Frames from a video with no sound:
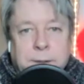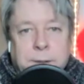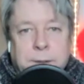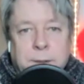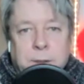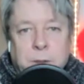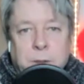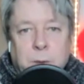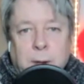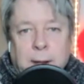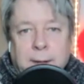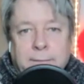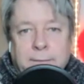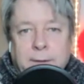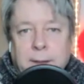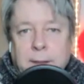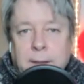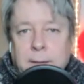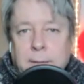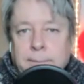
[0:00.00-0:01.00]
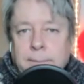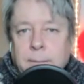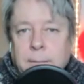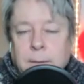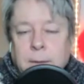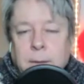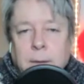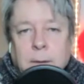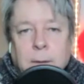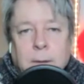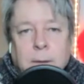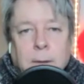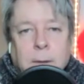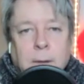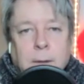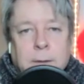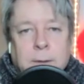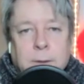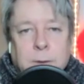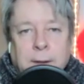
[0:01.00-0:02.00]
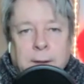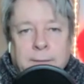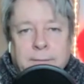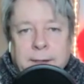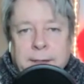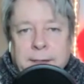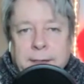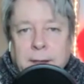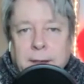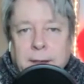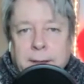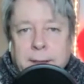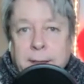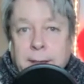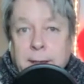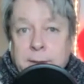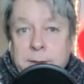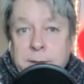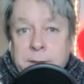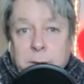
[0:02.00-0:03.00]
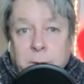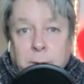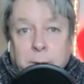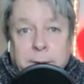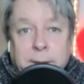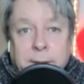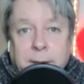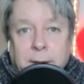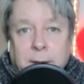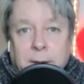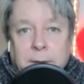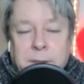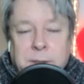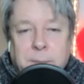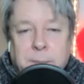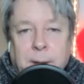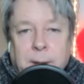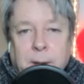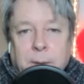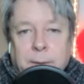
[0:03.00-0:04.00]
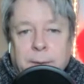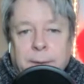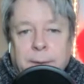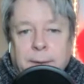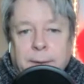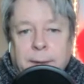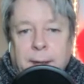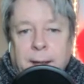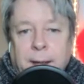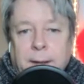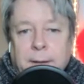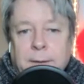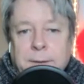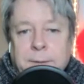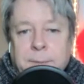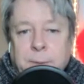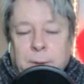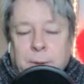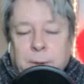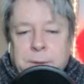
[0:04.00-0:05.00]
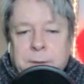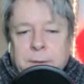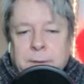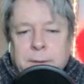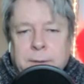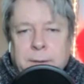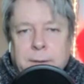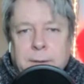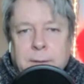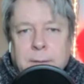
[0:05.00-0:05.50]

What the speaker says: Did you have any kind of connection or any knowledge about that spiritually?